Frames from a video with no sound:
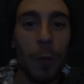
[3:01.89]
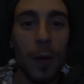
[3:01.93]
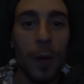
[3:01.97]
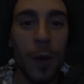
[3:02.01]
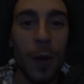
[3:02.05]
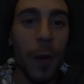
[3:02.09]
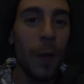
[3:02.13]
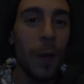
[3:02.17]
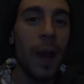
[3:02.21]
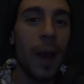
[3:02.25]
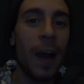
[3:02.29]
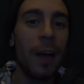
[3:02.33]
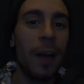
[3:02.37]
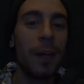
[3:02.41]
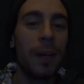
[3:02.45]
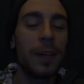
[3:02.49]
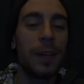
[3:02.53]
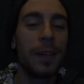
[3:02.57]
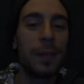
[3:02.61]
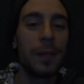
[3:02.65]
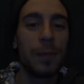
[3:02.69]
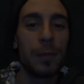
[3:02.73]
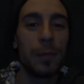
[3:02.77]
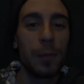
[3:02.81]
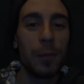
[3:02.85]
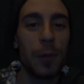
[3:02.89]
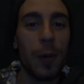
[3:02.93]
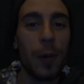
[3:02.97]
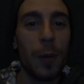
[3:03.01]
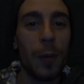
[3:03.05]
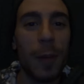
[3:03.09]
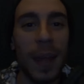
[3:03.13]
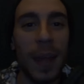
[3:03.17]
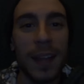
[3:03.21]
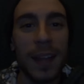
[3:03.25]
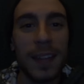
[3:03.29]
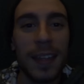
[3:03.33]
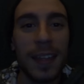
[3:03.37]
We'll go out, we'll go
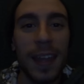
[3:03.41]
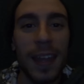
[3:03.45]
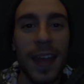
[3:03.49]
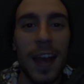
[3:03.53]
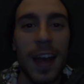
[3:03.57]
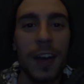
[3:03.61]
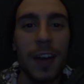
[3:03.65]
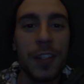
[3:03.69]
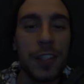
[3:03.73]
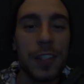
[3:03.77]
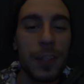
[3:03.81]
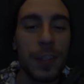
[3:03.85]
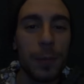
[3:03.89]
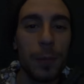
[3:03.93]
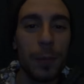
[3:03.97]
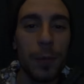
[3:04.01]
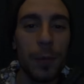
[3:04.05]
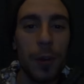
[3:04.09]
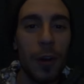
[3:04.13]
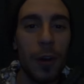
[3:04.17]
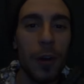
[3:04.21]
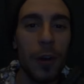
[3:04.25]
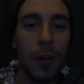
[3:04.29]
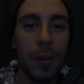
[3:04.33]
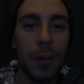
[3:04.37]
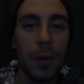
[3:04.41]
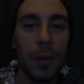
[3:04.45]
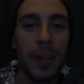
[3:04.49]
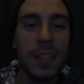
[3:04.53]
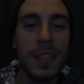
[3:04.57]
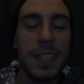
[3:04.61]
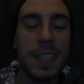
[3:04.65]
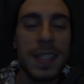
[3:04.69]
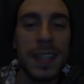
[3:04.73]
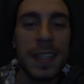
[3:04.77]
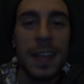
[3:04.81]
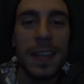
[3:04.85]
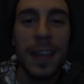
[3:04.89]
back to the house, and we'll call it
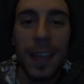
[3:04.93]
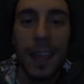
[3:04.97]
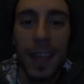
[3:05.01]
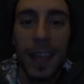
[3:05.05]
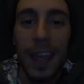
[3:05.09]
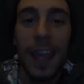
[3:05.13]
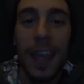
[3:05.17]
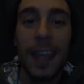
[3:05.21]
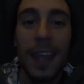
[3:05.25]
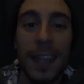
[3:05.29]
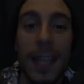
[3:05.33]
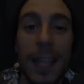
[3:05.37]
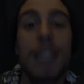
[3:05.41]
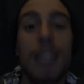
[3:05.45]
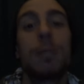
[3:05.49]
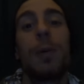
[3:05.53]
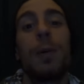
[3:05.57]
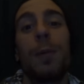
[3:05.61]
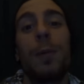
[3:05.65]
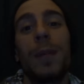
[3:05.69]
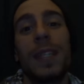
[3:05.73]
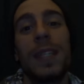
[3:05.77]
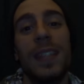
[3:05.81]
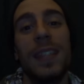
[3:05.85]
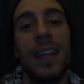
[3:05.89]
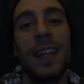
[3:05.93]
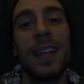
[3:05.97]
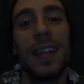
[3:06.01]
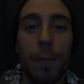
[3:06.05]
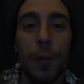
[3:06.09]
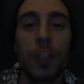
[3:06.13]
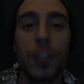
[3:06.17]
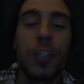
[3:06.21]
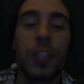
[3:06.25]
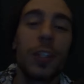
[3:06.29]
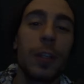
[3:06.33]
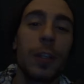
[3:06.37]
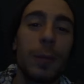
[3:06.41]
quits. And that's what we did.
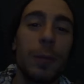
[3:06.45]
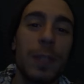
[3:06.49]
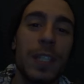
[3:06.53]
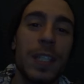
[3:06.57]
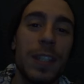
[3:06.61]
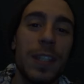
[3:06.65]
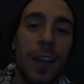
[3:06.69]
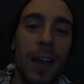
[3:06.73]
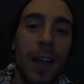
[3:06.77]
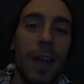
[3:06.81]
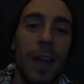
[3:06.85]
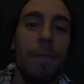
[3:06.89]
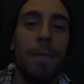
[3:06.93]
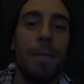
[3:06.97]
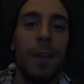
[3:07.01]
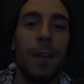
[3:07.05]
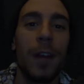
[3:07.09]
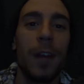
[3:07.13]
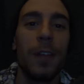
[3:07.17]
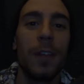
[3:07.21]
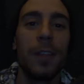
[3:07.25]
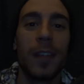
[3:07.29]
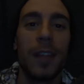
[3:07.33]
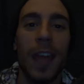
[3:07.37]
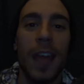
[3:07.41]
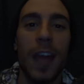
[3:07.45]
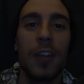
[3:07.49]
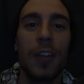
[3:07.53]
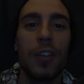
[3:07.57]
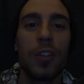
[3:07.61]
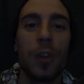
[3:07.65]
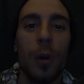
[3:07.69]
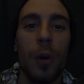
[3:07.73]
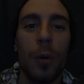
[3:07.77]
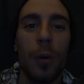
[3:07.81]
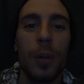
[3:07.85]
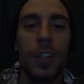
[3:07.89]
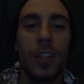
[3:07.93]
Fortunately, we still had fun. As
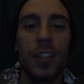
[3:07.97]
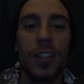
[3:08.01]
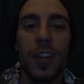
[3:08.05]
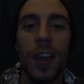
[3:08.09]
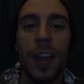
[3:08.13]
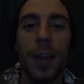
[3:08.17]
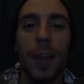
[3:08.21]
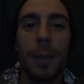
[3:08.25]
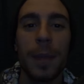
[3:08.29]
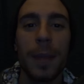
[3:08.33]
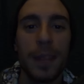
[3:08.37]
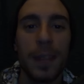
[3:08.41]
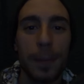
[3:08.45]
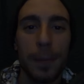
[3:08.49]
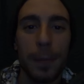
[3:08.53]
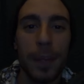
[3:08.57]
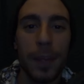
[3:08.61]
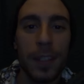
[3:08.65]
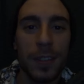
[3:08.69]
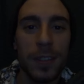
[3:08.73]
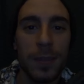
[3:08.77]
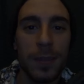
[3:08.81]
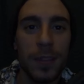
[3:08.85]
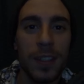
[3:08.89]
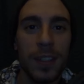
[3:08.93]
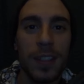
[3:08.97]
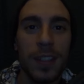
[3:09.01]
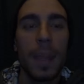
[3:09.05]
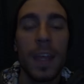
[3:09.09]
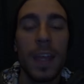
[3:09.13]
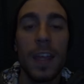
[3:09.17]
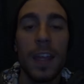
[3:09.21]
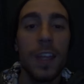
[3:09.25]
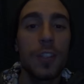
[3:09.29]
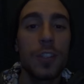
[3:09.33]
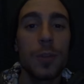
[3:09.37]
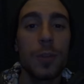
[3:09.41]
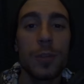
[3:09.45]
always, you gotta make the best of it.
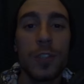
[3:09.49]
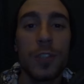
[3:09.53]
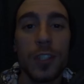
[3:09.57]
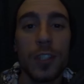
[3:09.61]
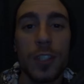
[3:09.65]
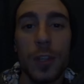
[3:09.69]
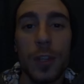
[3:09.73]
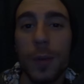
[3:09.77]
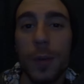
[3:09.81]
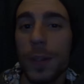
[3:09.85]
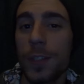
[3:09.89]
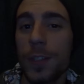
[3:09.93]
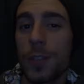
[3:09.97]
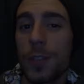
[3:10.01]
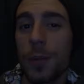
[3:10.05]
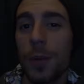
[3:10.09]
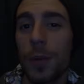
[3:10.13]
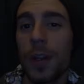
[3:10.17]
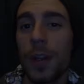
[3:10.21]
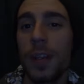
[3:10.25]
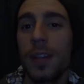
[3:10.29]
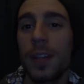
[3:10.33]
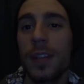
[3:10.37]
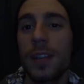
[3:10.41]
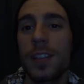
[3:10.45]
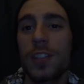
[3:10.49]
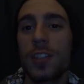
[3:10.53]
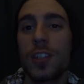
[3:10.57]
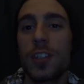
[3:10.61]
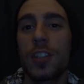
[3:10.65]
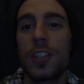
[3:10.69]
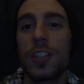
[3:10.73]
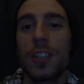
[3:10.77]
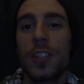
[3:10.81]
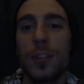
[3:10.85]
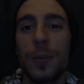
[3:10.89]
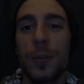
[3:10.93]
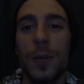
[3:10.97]
This was just a quick story,
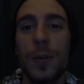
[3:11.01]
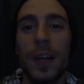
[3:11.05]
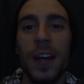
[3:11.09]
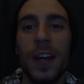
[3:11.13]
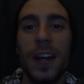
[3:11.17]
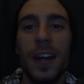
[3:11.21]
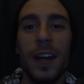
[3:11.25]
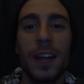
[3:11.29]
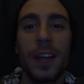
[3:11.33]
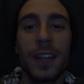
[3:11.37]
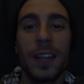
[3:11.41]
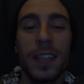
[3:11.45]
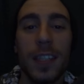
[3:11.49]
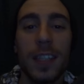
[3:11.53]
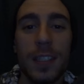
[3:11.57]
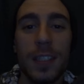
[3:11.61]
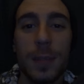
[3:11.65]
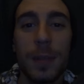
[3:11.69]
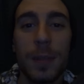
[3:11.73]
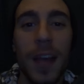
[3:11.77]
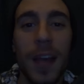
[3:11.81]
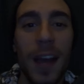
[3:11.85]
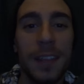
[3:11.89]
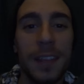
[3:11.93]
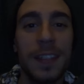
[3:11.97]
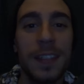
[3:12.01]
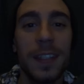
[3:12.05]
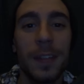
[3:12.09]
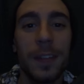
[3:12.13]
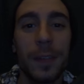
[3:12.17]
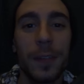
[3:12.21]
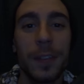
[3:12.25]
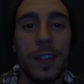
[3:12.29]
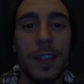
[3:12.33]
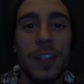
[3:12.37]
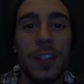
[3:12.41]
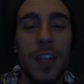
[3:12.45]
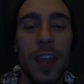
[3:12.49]
just to get some content
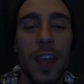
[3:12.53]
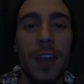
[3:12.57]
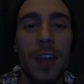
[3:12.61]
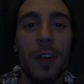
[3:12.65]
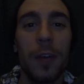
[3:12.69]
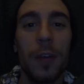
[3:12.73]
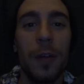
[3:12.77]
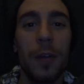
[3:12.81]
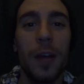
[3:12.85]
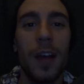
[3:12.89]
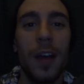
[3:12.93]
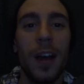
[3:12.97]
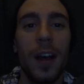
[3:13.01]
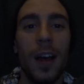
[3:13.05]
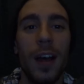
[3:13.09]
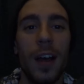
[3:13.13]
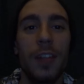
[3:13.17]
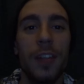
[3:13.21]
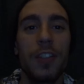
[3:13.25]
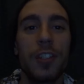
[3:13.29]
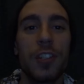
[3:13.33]
on the channel.